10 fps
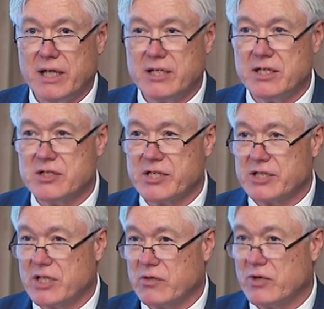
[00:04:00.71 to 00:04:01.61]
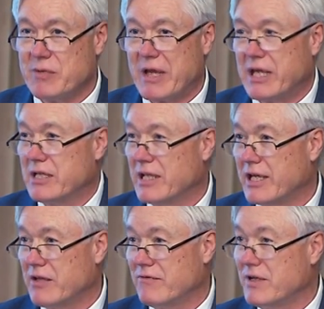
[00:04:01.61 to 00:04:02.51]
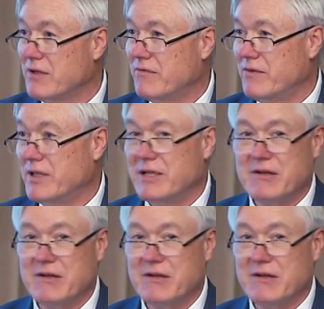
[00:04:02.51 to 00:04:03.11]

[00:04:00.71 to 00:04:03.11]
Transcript: 1863, making Lincoln feel